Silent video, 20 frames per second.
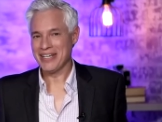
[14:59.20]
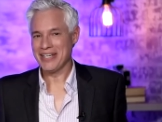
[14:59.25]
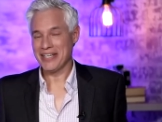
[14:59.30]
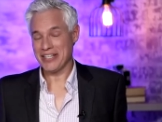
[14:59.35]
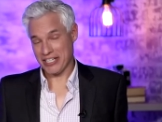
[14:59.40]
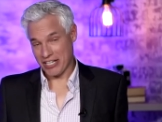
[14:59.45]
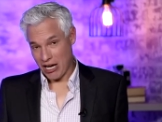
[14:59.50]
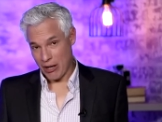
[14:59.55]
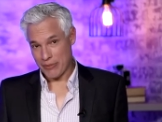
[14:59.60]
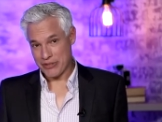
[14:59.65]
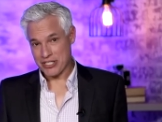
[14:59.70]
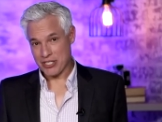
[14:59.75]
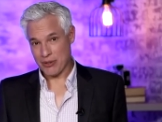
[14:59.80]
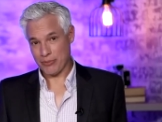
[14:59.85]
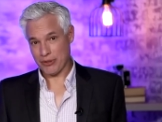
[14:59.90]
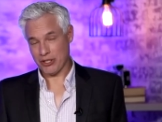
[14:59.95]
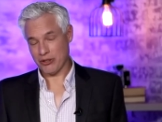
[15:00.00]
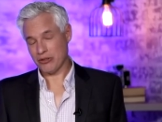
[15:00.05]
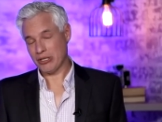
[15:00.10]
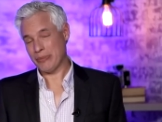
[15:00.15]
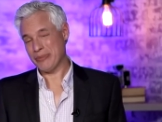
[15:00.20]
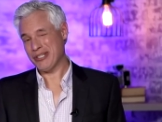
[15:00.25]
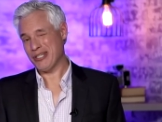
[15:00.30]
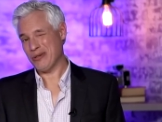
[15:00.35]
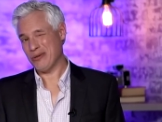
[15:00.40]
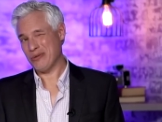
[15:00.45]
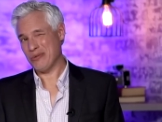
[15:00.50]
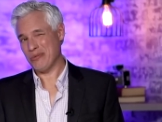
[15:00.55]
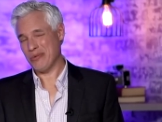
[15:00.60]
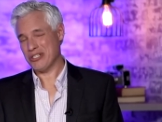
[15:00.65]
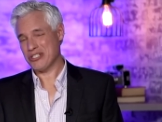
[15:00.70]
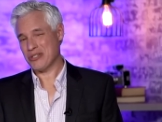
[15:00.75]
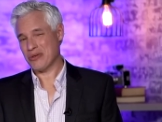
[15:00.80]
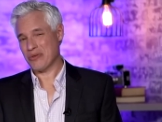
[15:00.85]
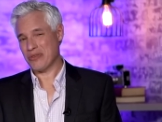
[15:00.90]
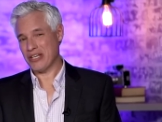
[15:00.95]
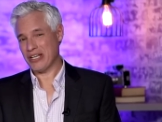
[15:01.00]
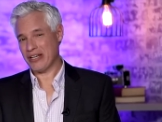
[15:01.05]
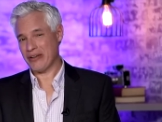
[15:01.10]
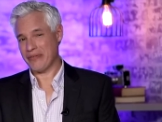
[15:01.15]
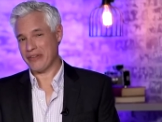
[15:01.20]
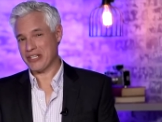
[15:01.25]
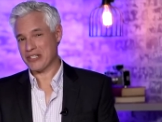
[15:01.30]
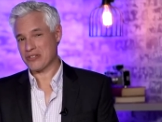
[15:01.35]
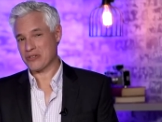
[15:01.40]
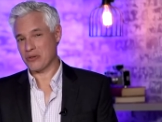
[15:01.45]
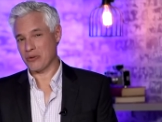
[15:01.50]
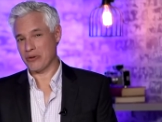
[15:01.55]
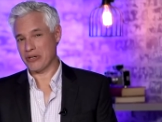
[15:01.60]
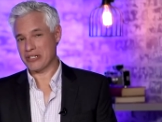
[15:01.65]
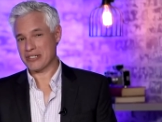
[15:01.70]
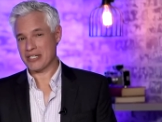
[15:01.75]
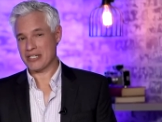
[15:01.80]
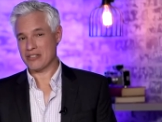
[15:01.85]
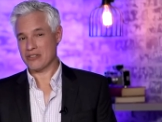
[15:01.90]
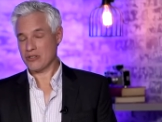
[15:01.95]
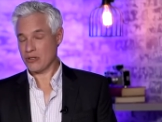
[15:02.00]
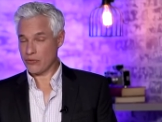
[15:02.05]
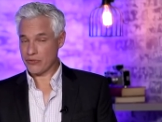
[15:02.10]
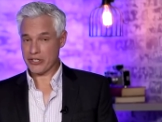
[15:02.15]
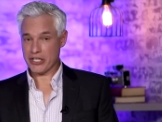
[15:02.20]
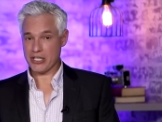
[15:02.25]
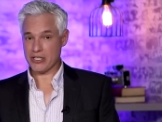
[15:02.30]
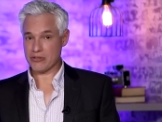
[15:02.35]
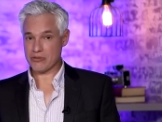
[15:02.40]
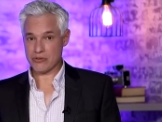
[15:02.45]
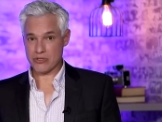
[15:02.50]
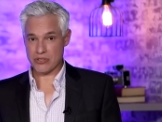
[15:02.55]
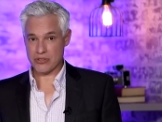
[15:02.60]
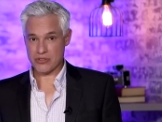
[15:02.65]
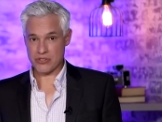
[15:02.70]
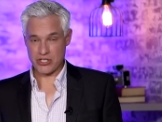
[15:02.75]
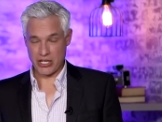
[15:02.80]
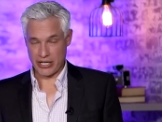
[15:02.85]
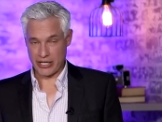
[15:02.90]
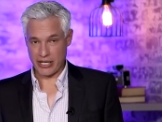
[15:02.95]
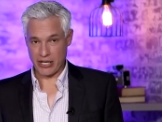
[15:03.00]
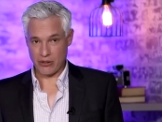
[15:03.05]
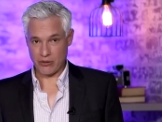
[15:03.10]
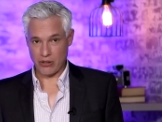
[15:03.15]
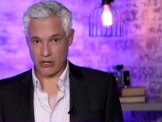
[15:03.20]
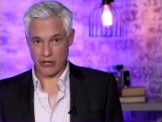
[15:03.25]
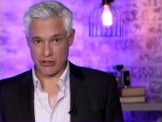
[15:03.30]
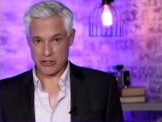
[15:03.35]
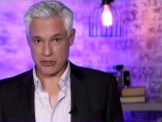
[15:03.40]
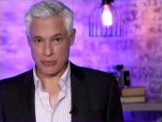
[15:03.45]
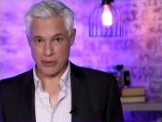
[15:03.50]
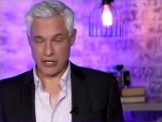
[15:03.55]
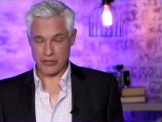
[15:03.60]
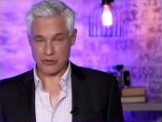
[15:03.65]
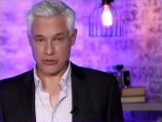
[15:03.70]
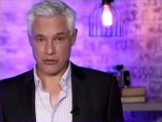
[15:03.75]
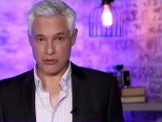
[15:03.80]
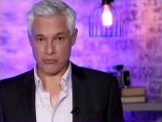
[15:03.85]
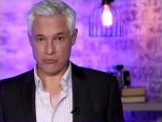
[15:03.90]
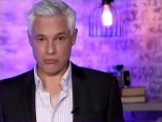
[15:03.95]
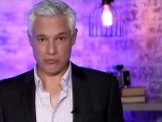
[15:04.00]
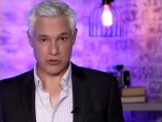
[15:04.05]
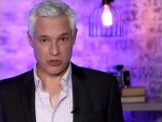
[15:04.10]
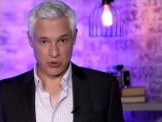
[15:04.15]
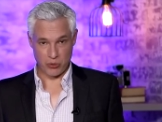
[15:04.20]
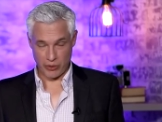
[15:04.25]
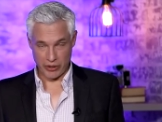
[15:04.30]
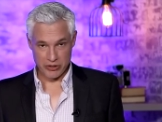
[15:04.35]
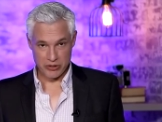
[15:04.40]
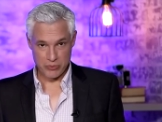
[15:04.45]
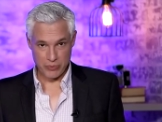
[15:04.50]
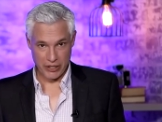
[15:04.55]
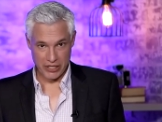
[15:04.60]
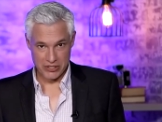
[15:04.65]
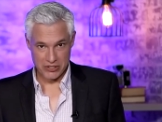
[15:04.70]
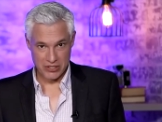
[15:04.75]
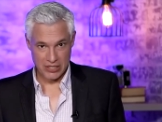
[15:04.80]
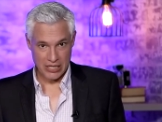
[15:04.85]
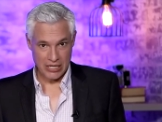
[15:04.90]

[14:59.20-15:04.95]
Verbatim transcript: In the comments down below, let me know what you think of these stories. And don't forget to check out our sponsor, Squarespace.